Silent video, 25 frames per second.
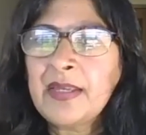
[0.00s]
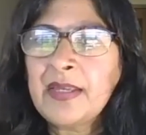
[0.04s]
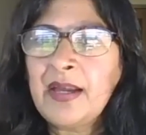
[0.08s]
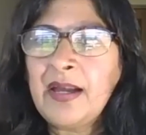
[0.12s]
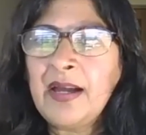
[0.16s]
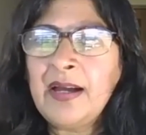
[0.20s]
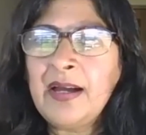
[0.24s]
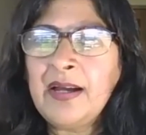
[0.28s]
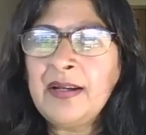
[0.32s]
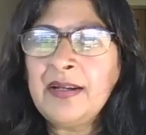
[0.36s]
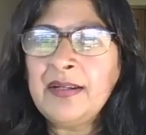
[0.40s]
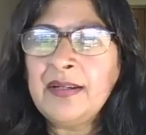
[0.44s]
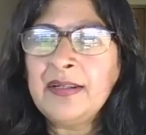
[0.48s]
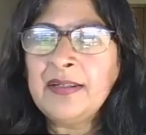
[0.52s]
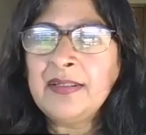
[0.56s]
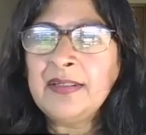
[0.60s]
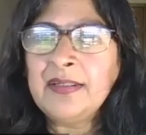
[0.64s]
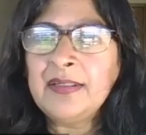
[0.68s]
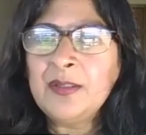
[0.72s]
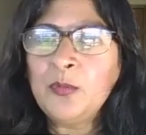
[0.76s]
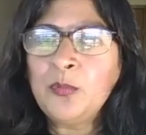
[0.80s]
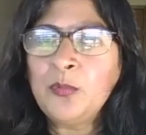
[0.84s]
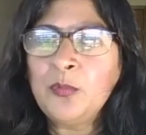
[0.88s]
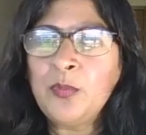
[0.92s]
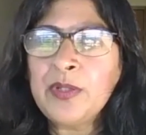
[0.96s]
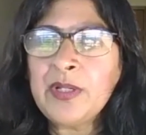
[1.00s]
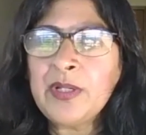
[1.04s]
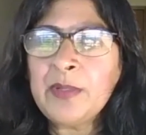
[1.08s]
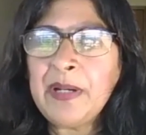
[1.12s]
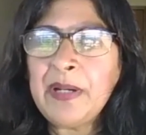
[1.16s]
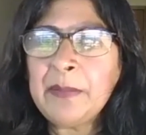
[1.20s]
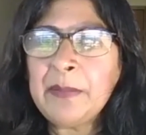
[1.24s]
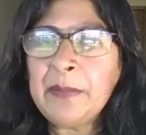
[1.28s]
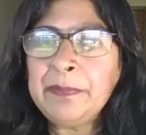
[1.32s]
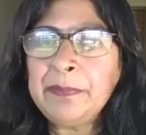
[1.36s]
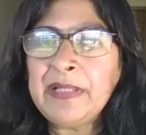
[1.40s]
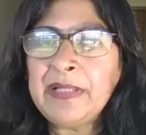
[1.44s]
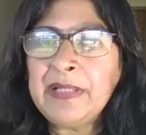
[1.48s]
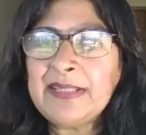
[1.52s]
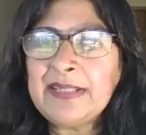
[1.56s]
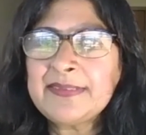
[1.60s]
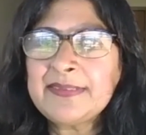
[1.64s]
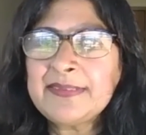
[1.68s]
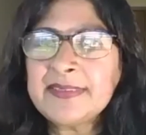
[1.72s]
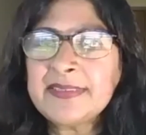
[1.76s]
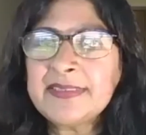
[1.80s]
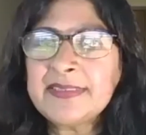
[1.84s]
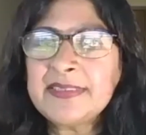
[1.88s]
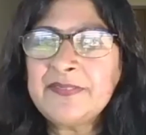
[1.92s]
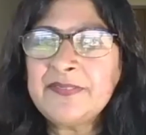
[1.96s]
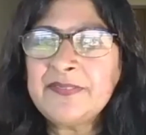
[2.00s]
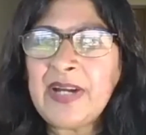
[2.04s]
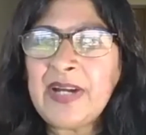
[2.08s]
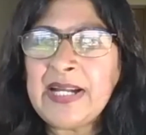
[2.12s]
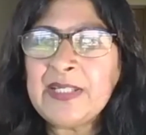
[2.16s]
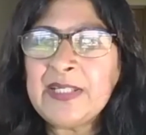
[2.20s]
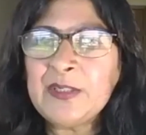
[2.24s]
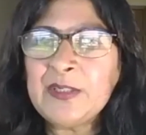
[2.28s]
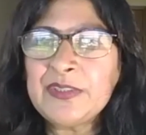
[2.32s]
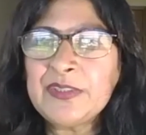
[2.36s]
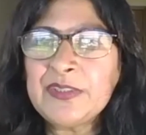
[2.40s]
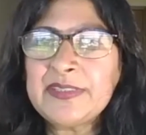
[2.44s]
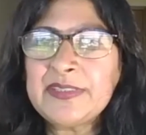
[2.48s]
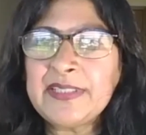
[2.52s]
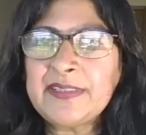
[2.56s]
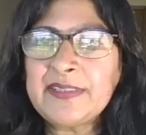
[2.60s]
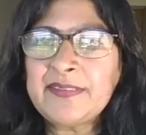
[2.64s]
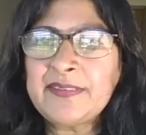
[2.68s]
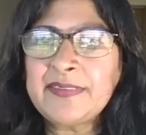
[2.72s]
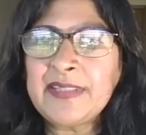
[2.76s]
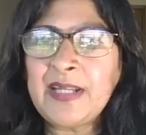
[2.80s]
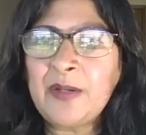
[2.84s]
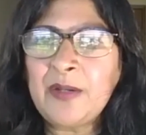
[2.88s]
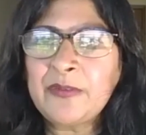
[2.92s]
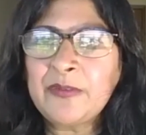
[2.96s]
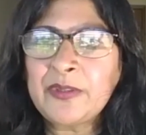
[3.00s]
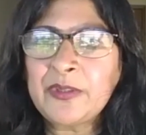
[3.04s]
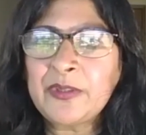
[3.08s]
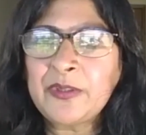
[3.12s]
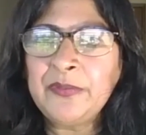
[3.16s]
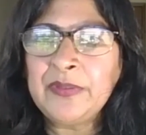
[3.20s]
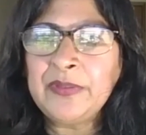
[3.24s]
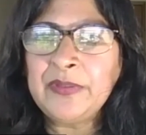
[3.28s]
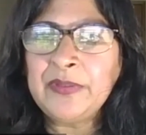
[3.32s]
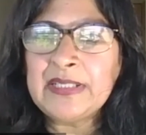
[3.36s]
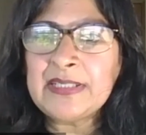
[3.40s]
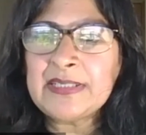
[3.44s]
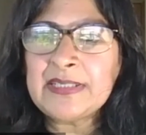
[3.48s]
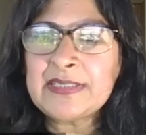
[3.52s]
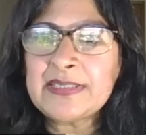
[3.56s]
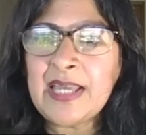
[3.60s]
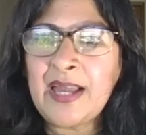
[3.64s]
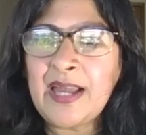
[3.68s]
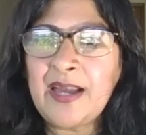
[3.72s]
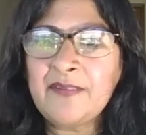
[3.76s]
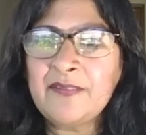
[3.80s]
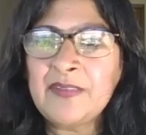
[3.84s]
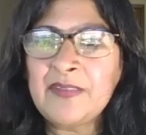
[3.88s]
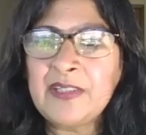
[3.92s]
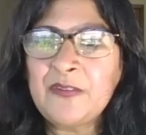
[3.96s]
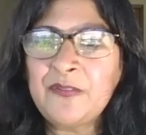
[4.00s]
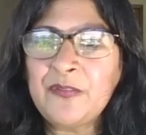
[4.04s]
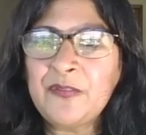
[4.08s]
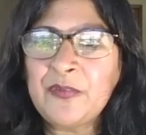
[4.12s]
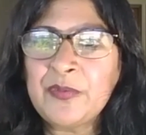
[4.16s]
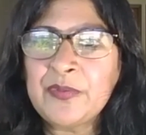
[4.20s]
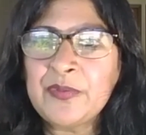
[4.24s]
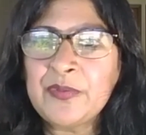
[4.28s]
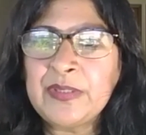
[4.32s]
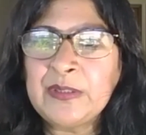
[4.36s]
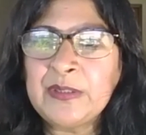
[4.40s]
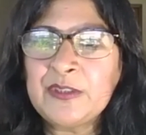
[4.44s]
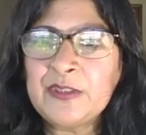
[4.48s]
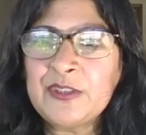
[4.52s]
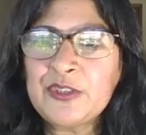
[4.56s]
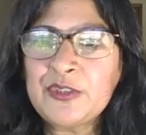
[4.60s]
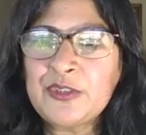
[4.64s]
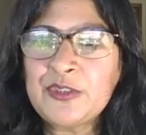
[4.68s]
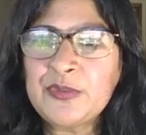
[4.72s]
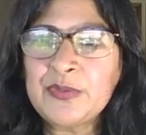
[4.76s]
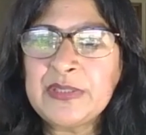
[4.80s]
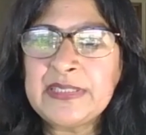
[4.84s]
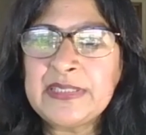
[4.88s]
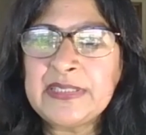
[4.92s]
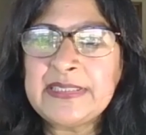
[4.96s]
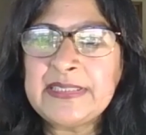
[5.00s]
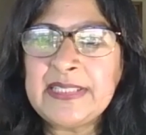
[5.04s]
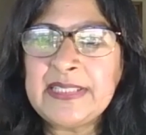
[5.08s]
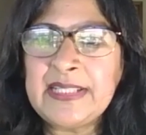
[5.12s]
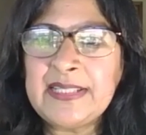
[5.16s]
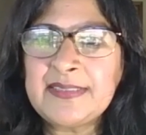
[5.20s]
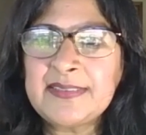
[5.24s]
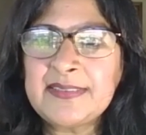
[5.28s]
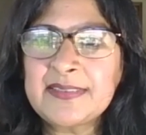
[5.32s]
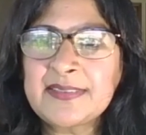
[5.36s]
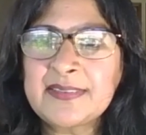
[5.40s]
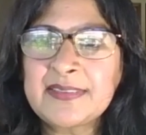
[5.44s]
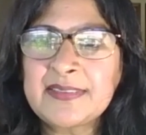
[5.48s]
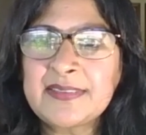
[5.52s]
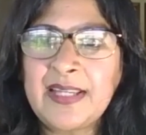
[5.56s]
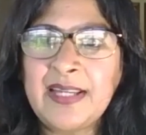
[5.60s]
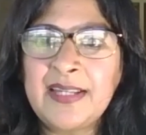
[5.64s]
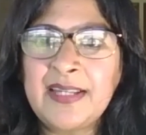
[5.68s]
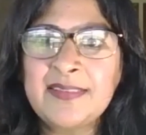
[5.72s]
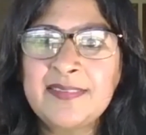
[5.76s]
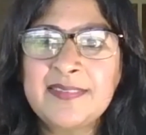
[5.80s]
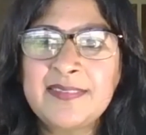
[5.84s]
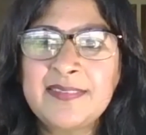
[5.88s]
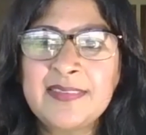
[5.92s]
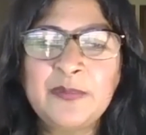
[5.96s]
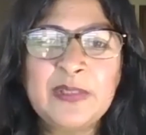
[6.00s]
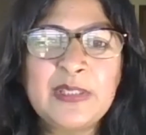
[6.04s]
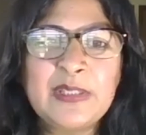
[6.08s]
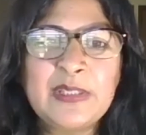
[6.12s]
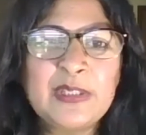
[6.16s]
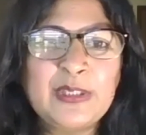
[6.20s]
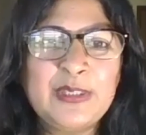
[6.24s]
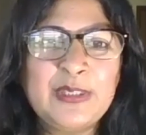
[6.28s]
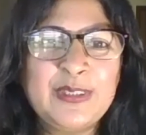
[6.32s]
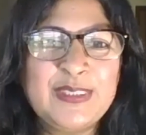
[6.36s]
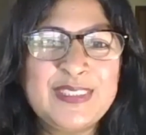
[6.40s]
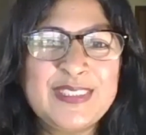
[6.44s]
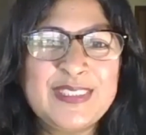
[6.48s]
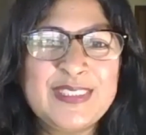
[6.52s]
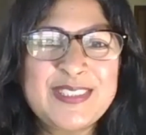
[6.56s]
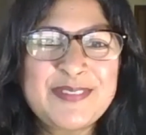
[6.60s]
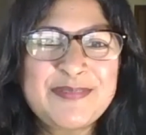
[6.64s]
What about plastic dividers that South Korea is having for their student desks as they return?